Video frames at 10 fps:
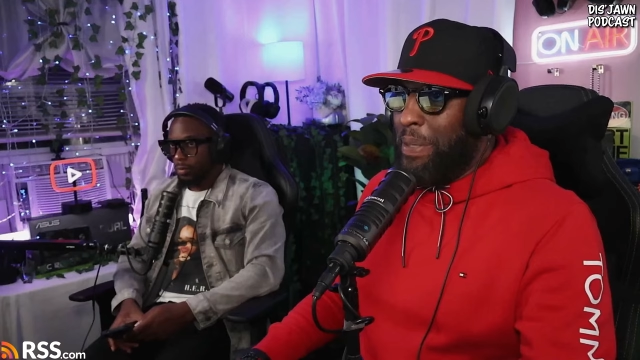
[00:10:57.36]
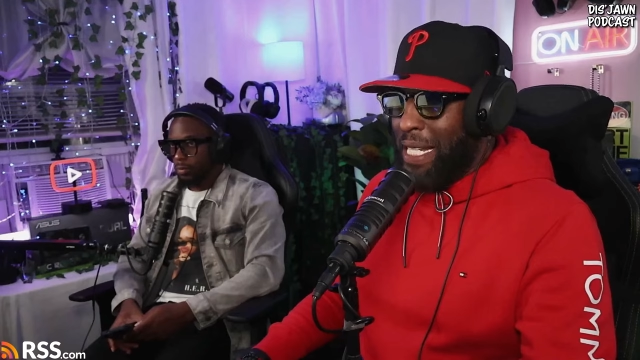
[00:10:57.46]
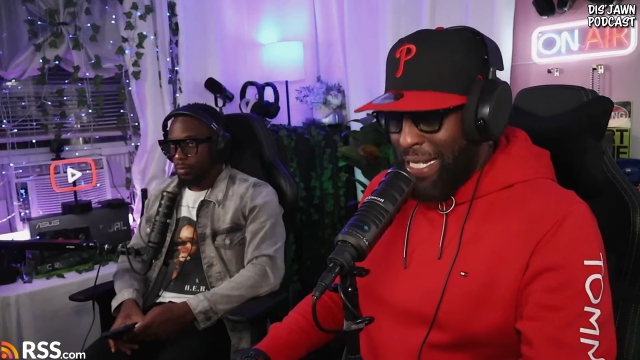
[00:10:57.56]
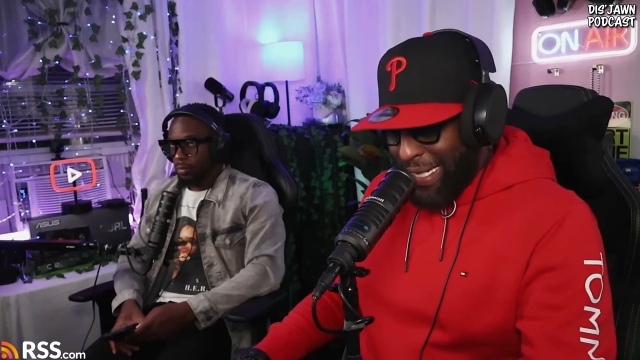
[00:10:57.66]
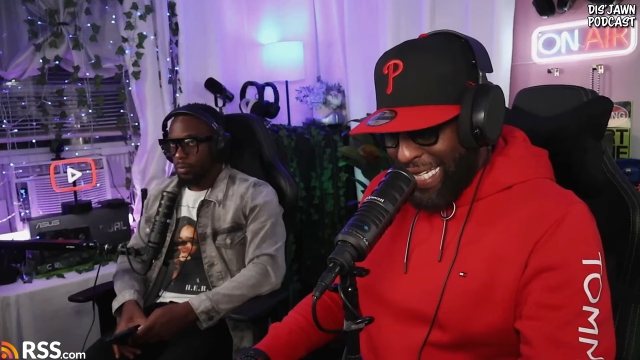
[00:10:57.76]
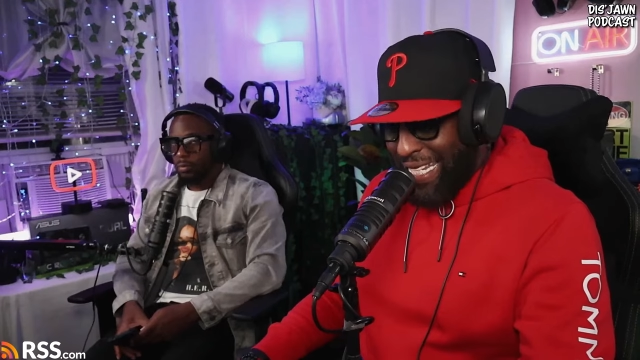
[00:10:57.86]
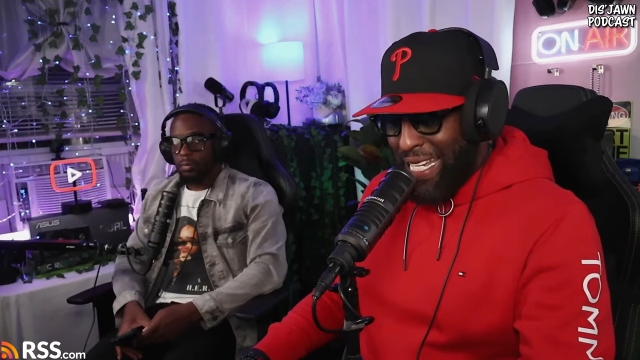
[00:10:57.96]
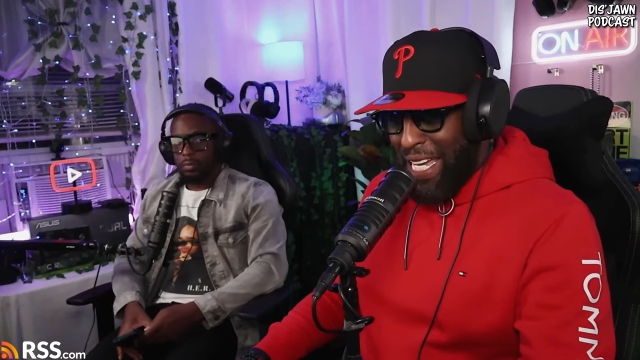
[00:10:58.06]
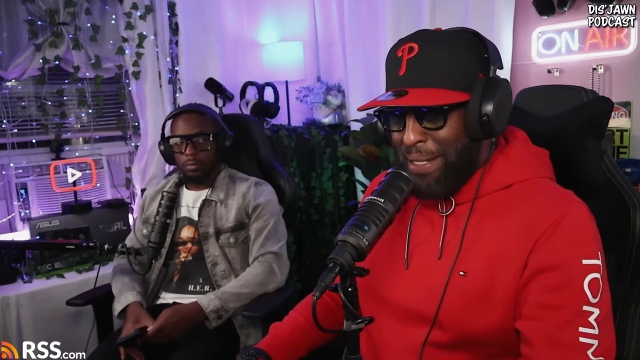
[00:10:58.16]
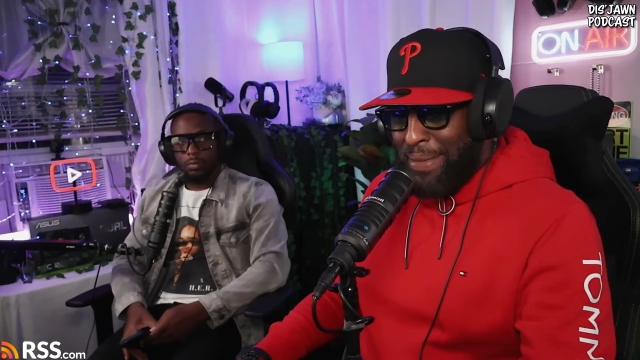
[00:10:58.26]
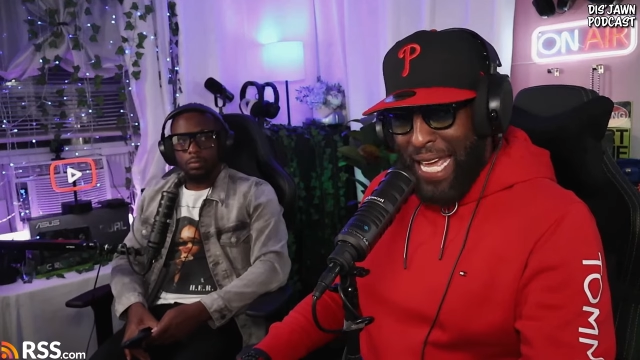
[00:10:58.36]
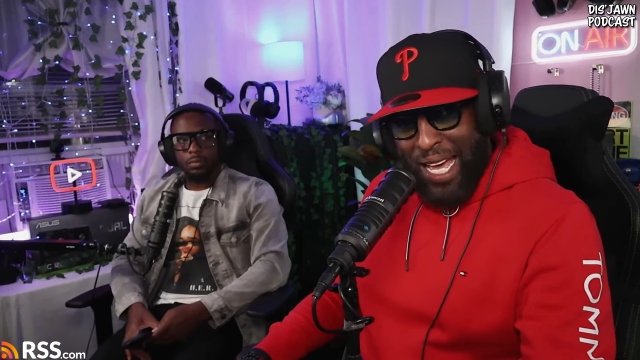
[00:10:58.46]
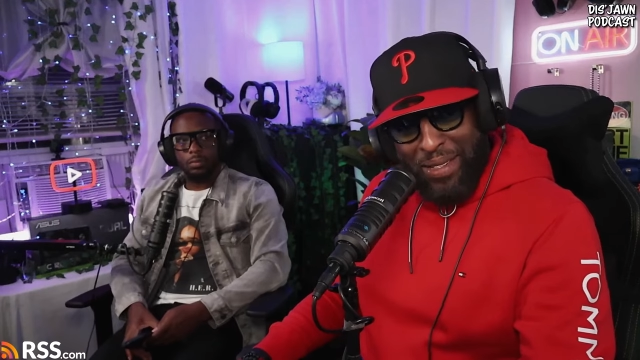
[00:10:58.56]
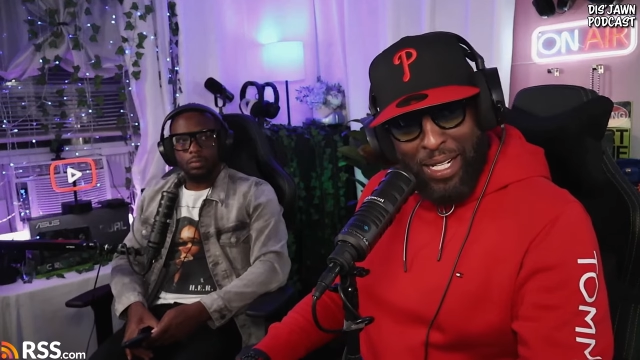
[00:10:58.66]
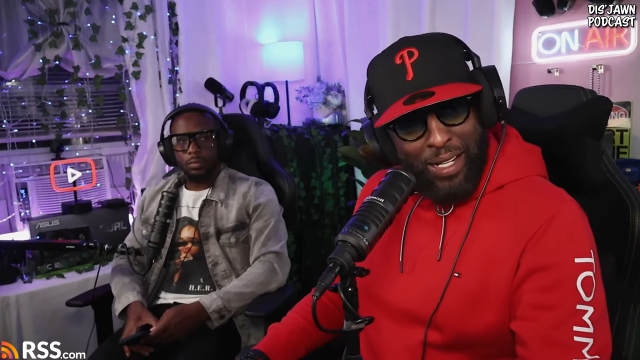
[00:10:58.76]
Speaker 1: Because he came
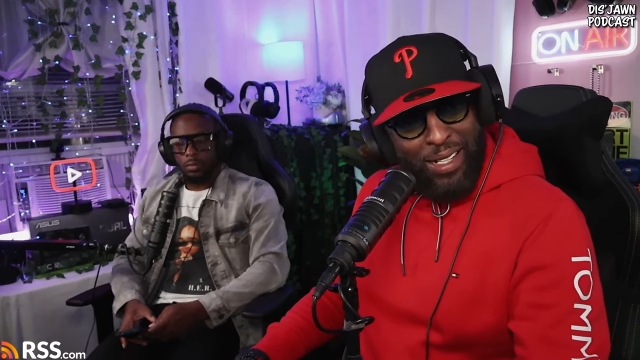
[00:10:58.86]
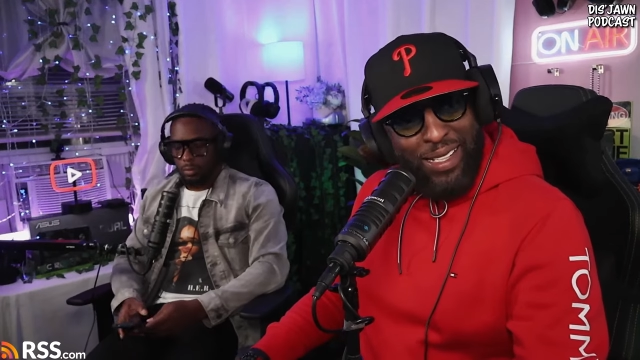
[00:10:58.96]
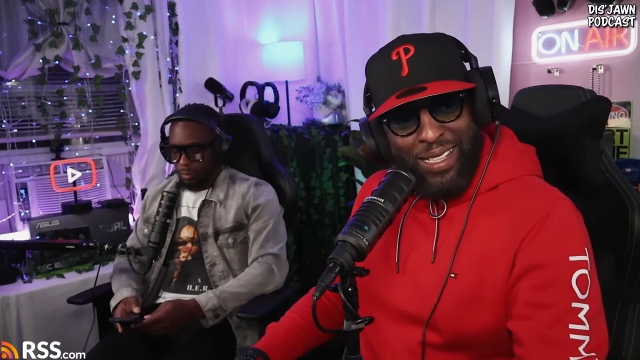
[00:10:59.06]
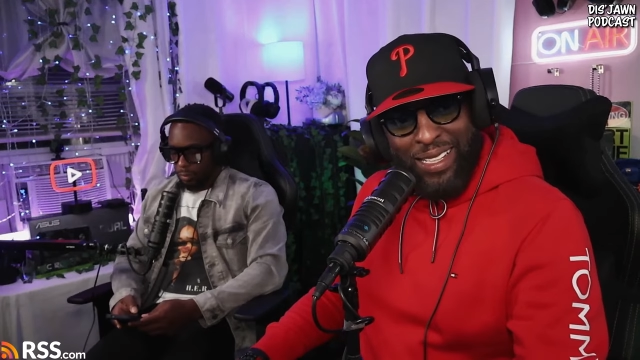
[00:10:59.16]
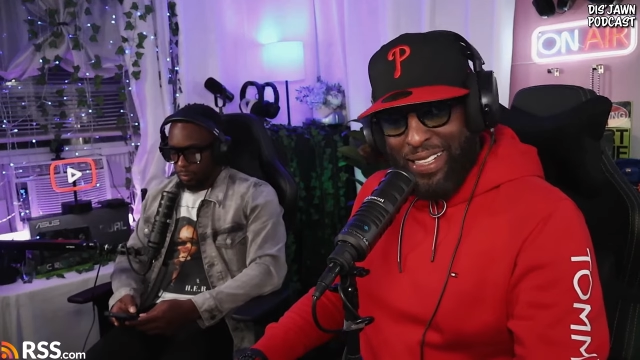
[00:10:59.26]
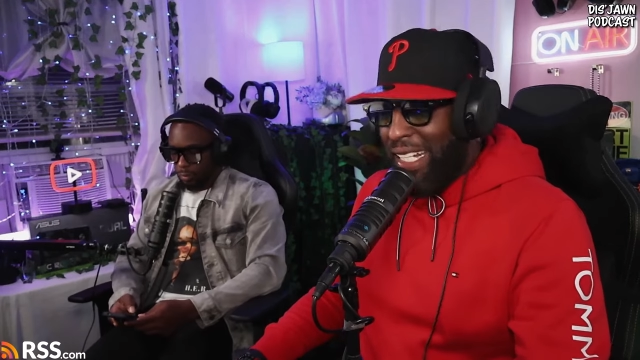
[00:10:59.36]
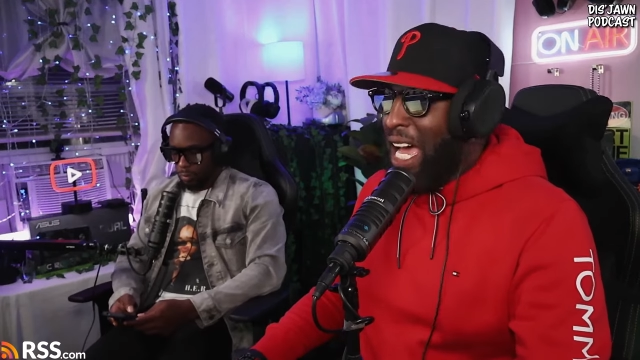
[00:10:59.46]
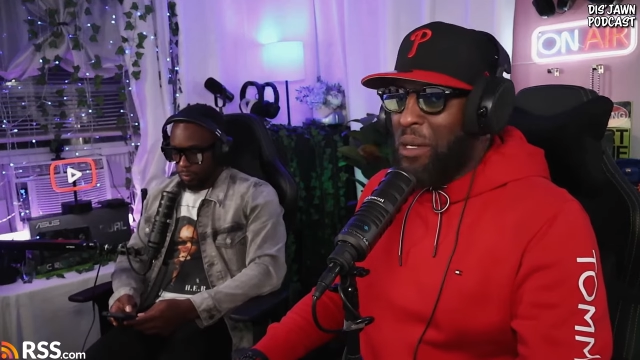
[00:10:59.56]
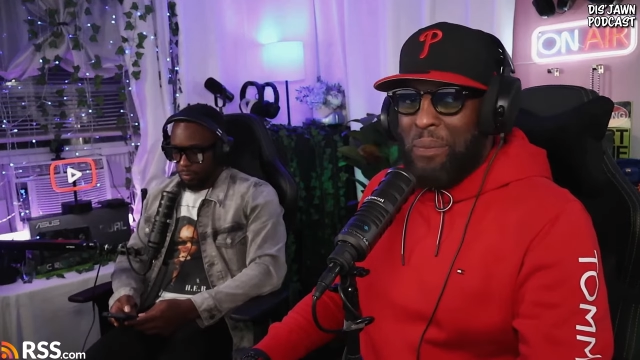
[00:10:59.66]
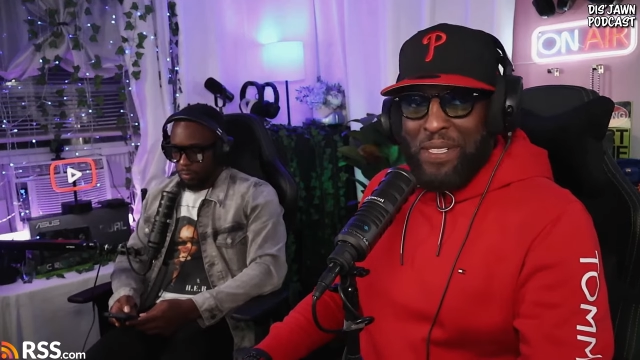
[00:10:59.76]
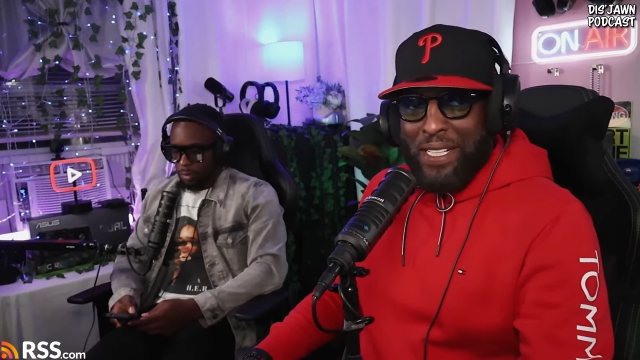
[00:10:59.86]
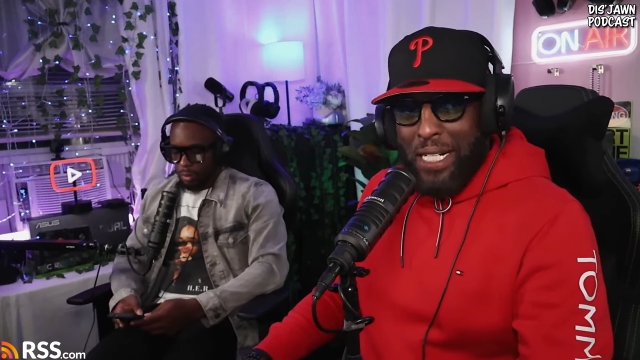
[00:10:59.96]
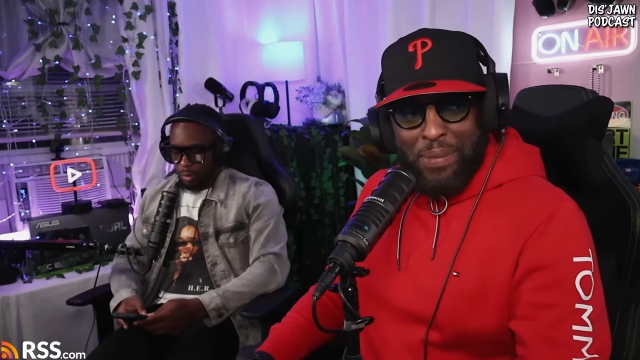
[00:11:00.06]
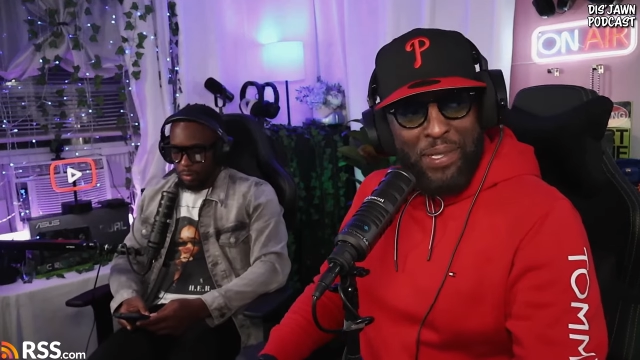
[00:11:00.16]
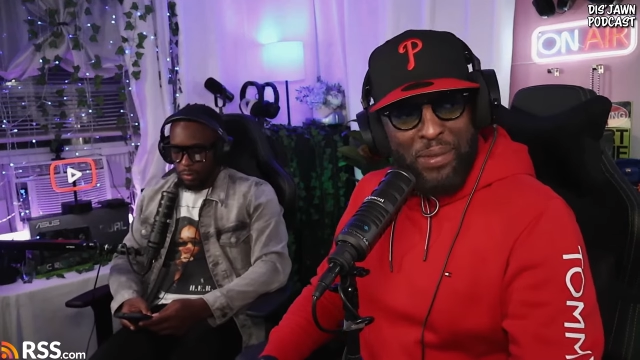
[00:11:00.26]
down there. They're not gonna miss
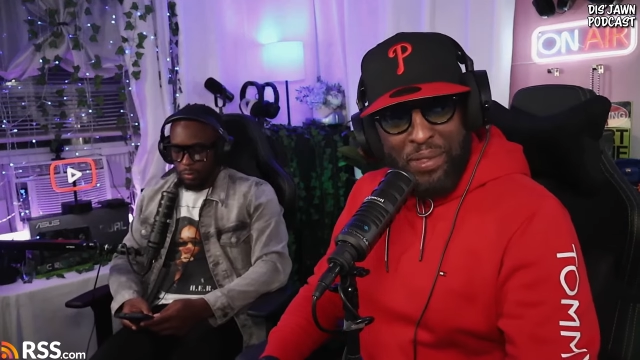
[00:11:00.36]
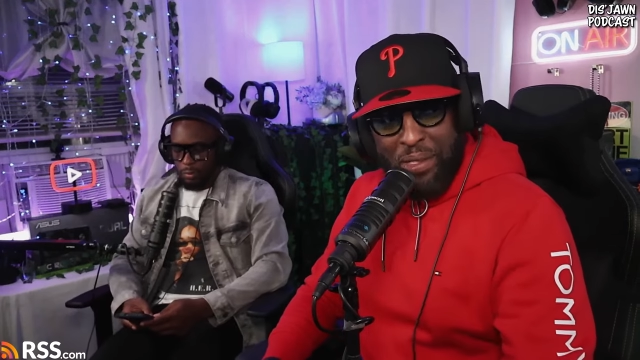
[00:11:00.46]
that opportunity to